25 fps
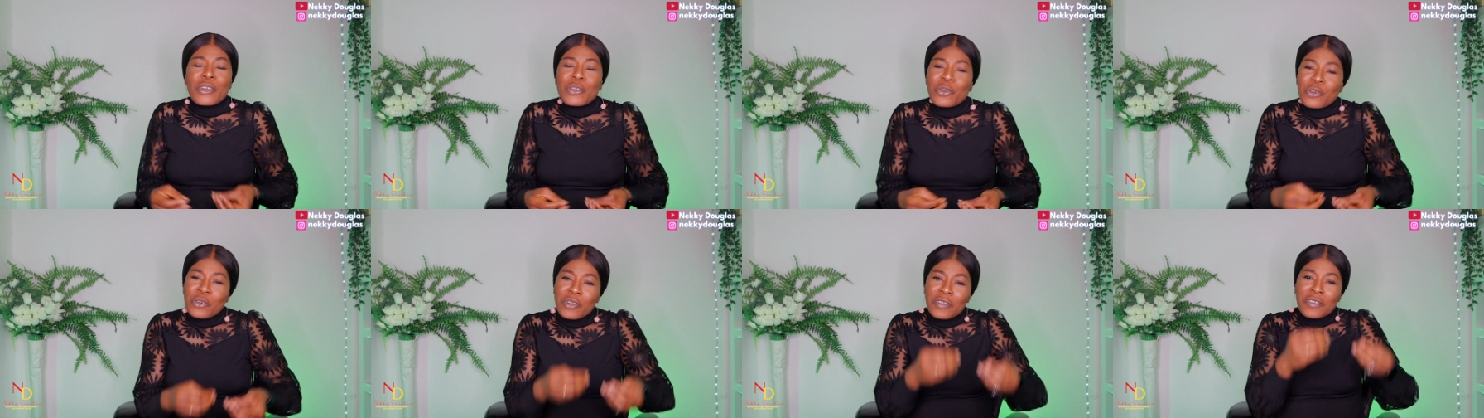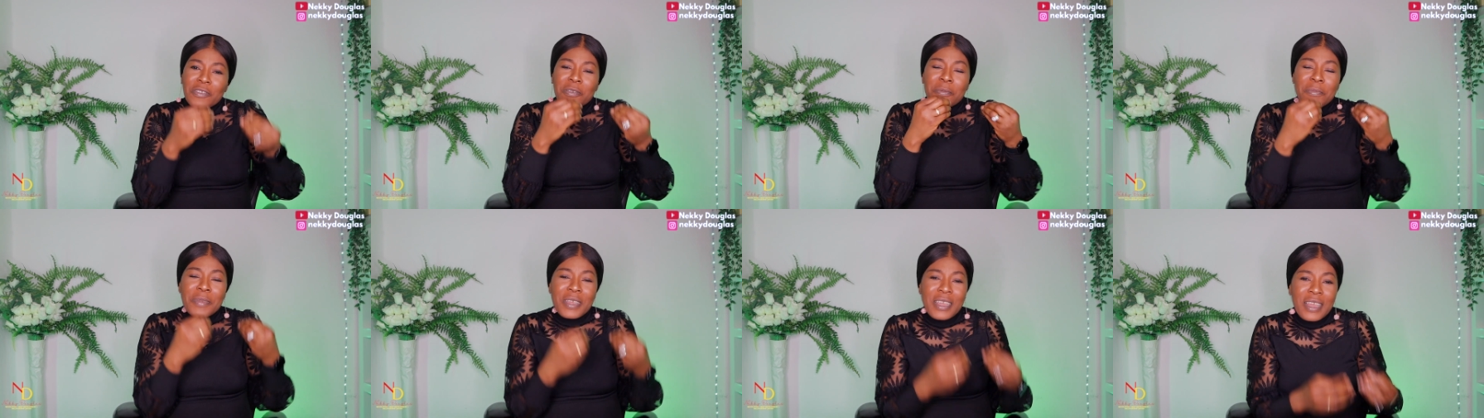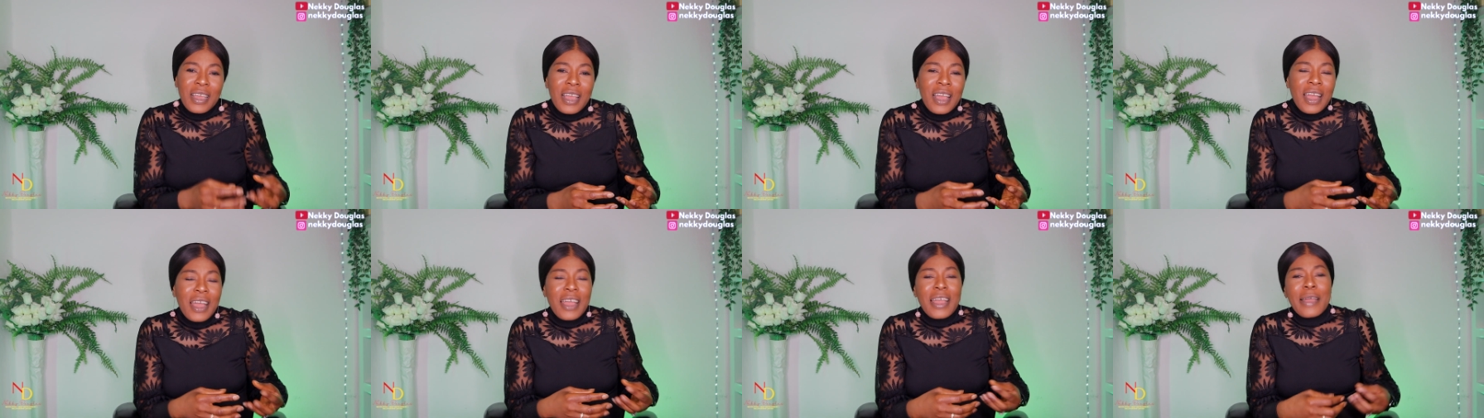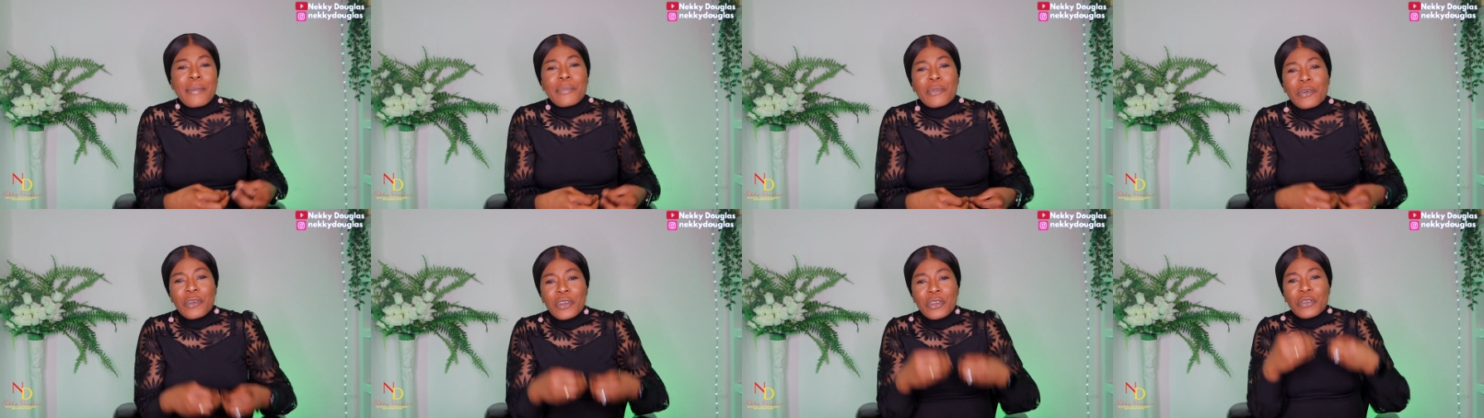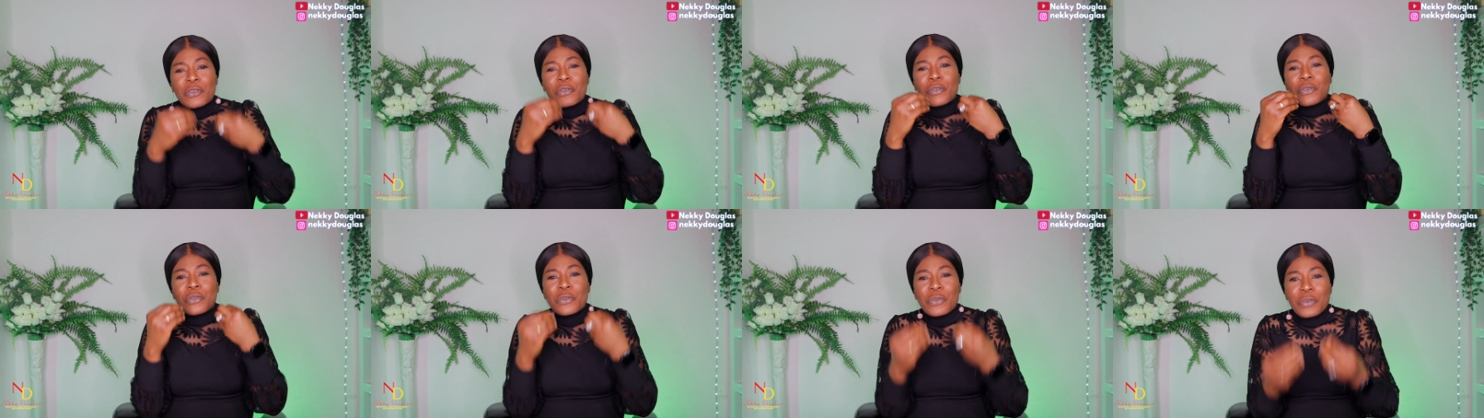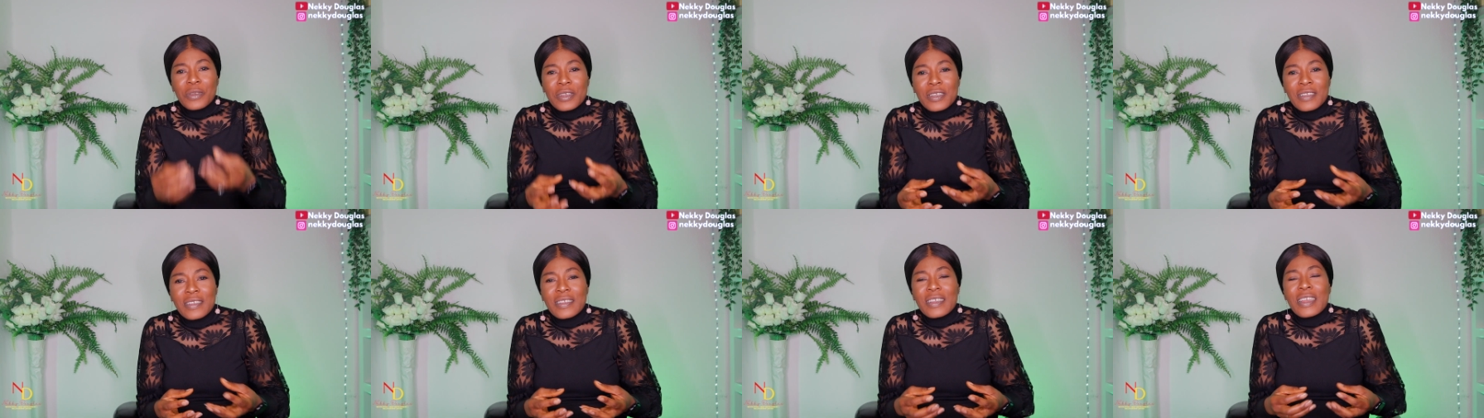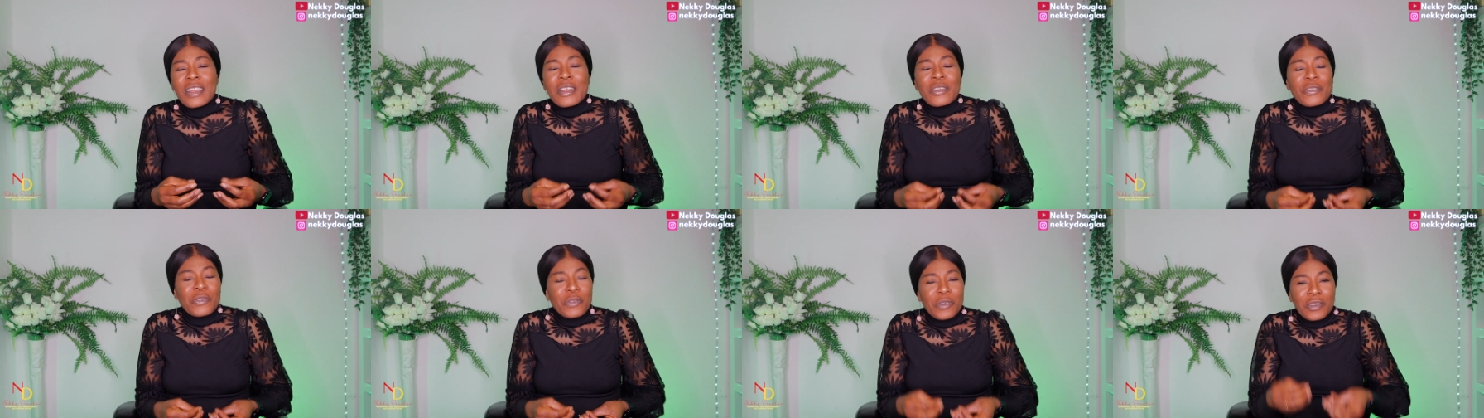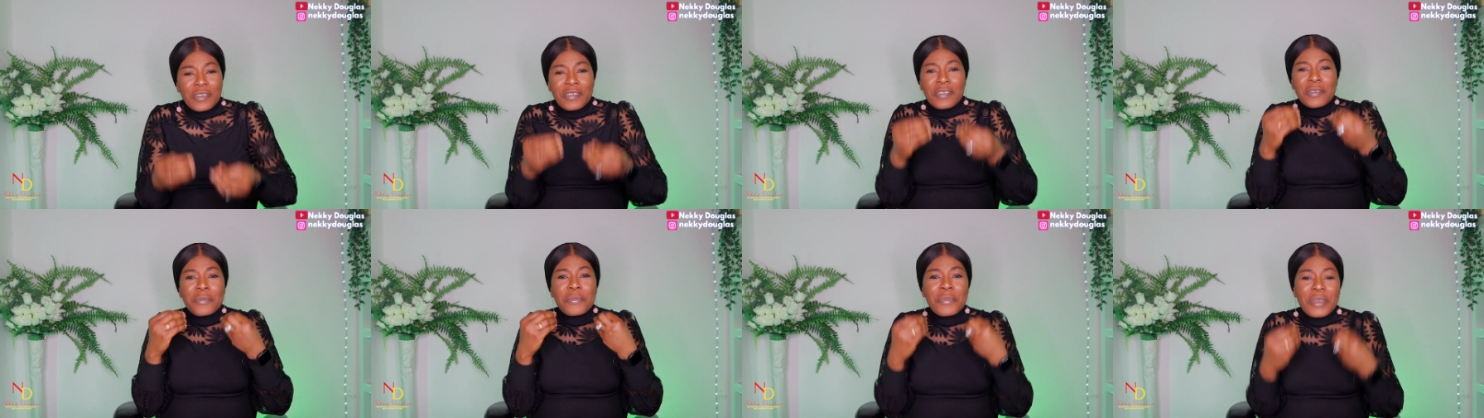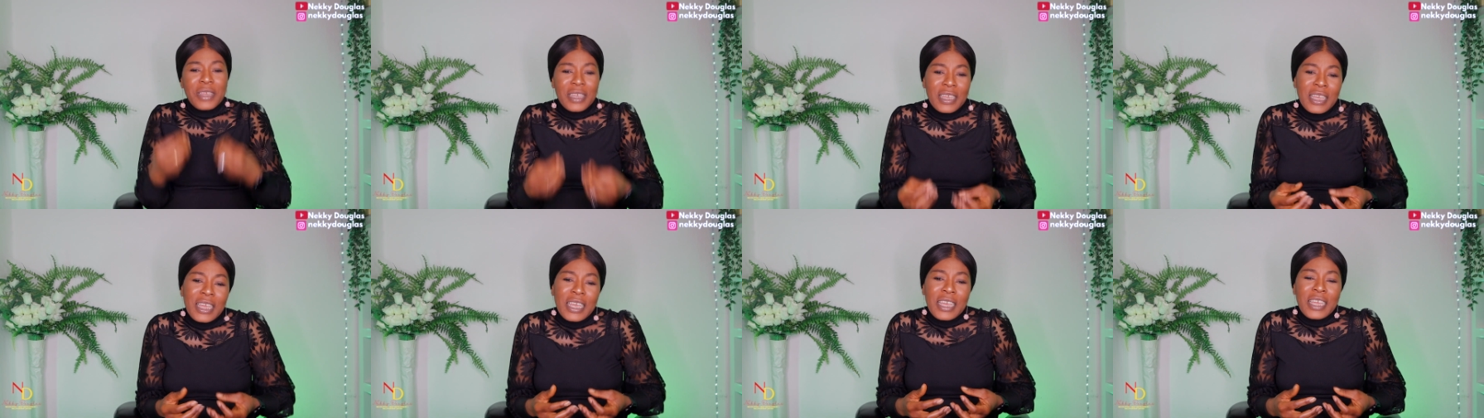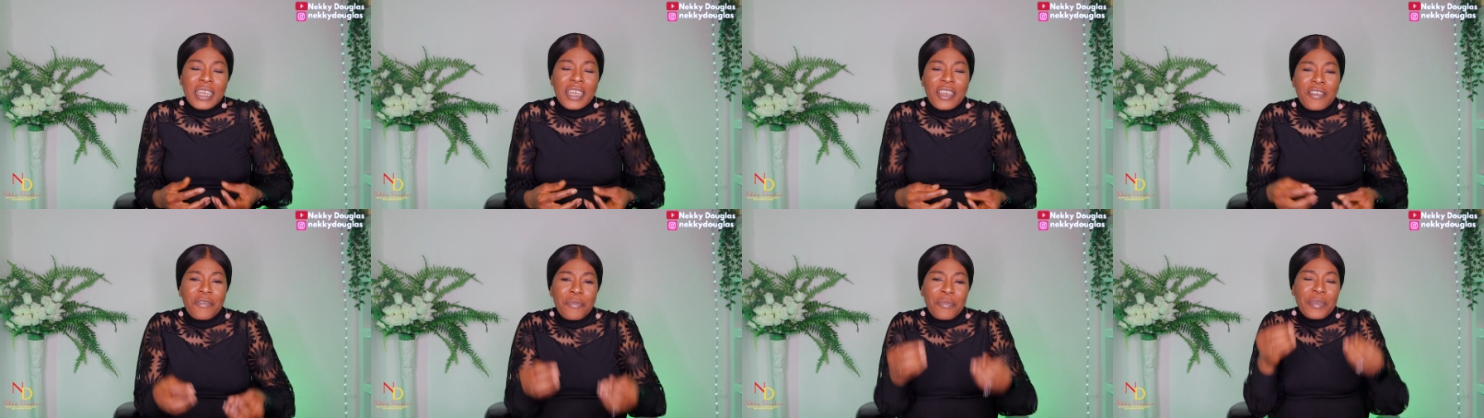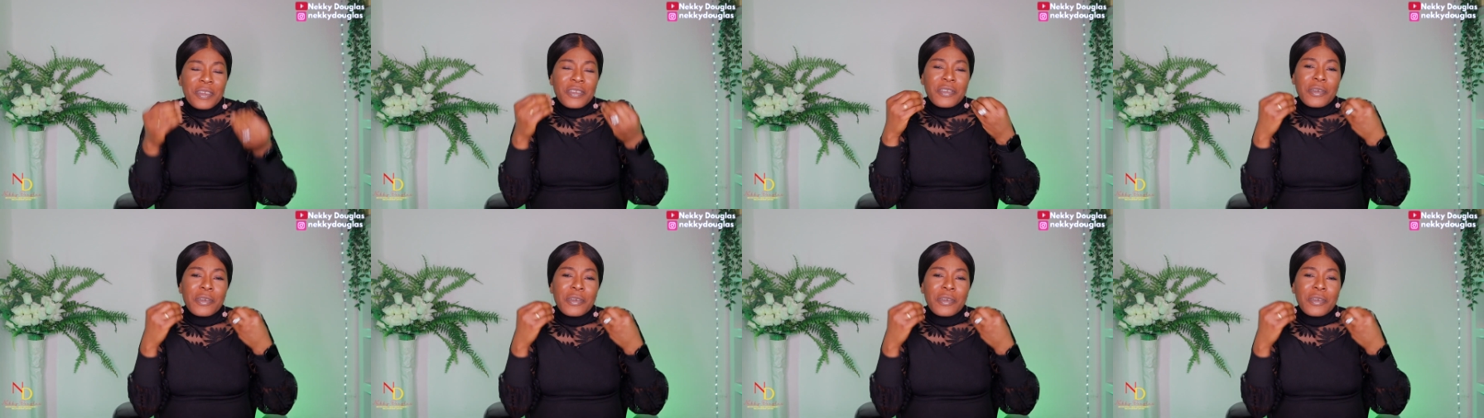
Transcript: Trust me, I am going to do this. Trust me, give me